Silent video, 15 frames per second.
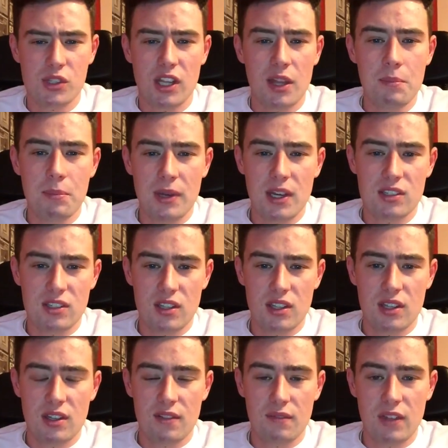was the Olympics
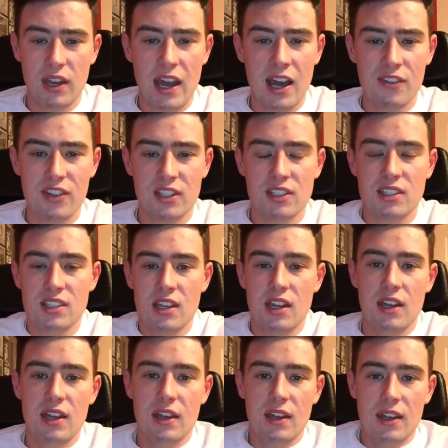in Athens,
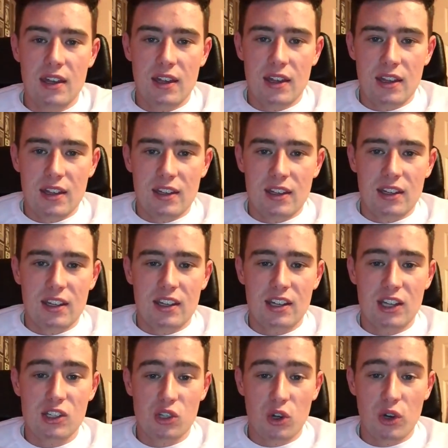
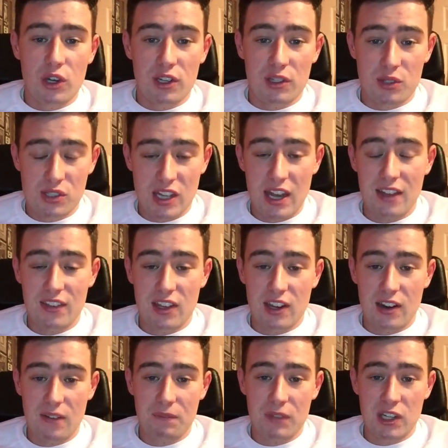Chris Hoy sat
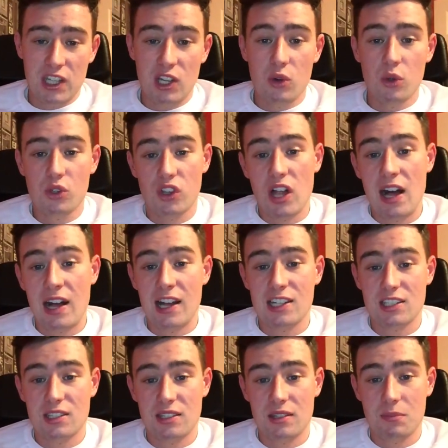there and he goes
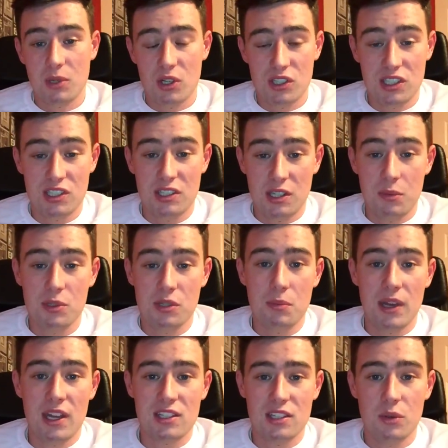last because he was the
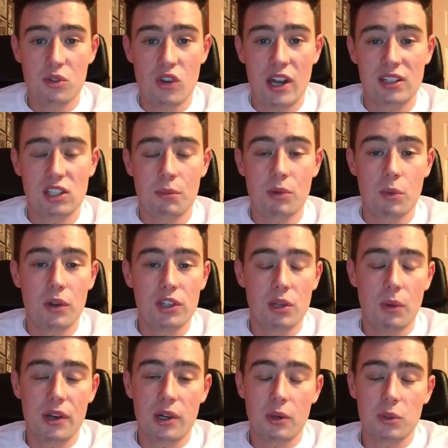best, he was ranked number 1 in the
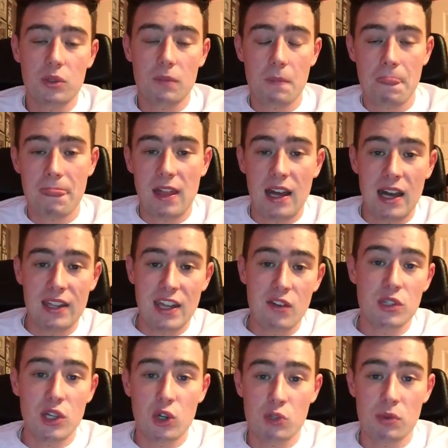world. And
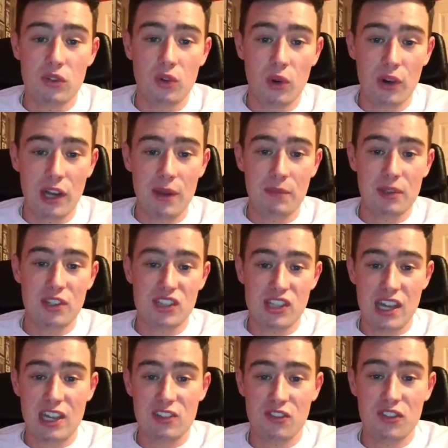everybody goes before him and
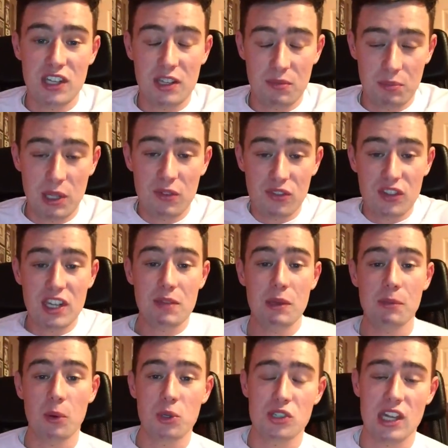three
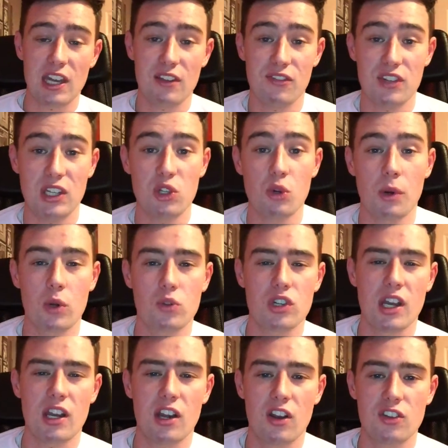people set 3 new world
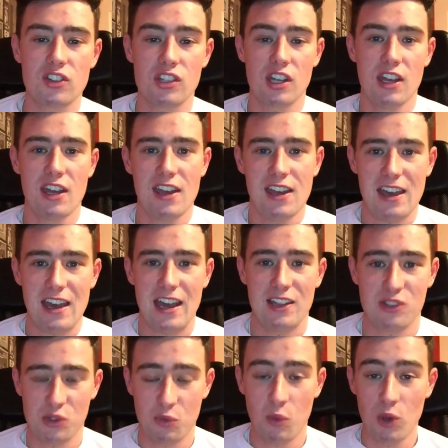records.
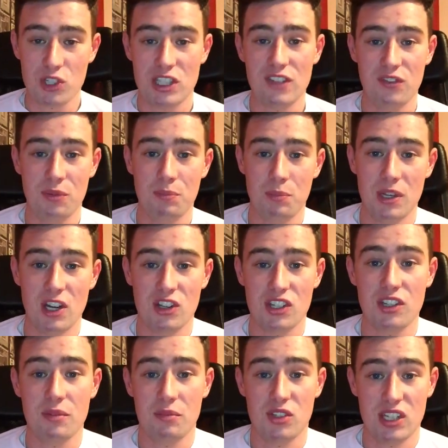And so what Steve
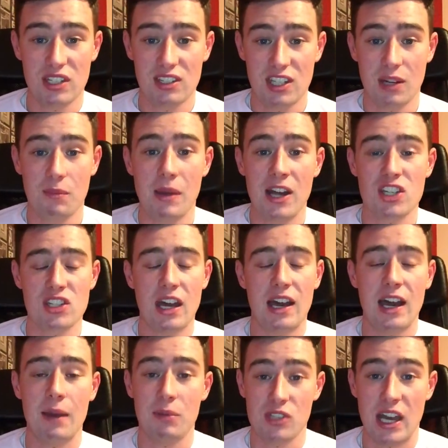Peters had said to imagine that
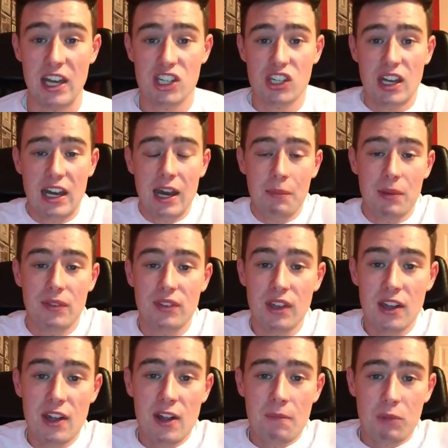happens actually happened.
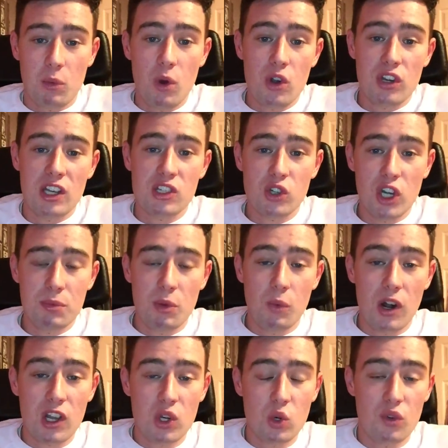But what Chris Hoy had been
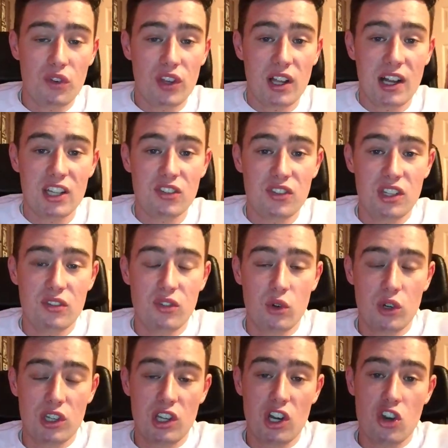working over the last 3 and
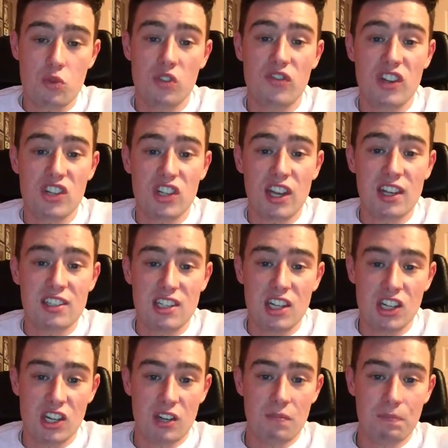4 years was
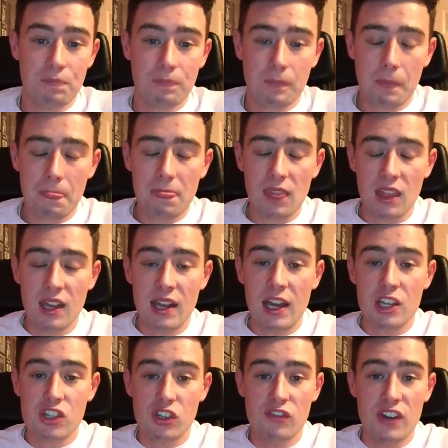visualisation, and
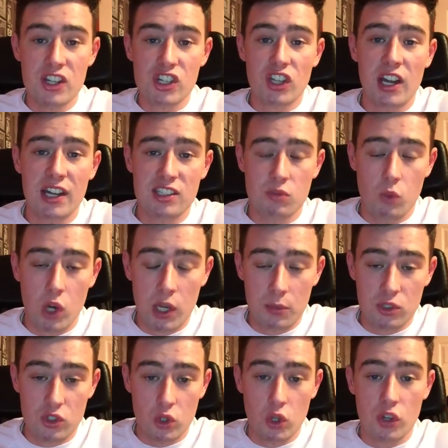actually visualising what he
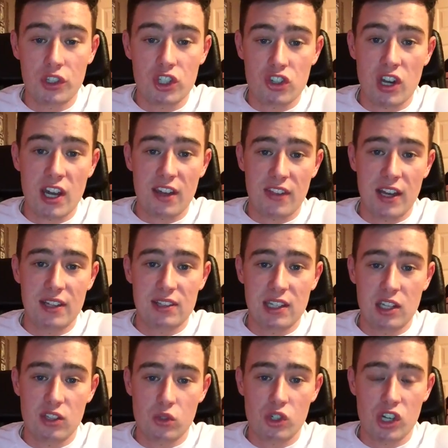was doing on the track that
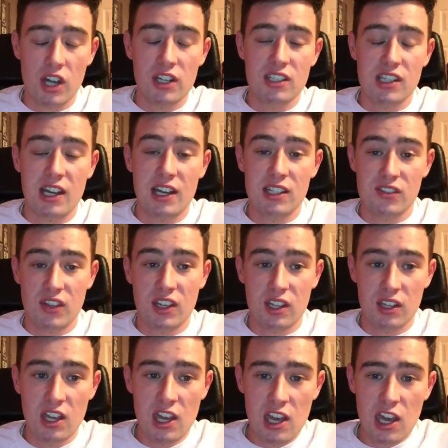day. So shutting his eyes,
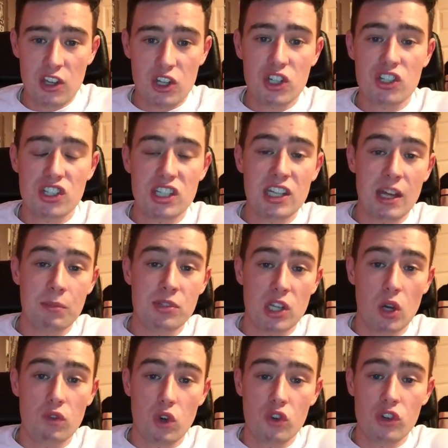thinking, just seeing
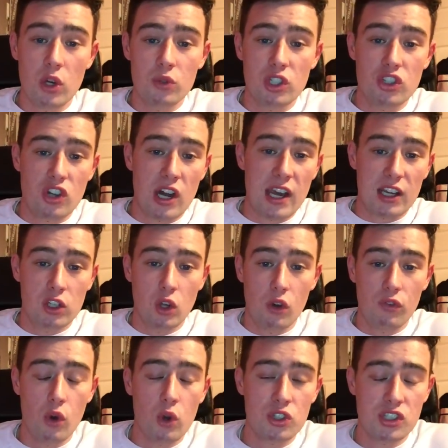himself going round the track and not
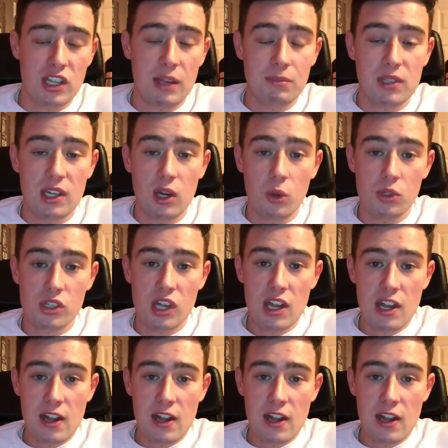focusing on anybody else.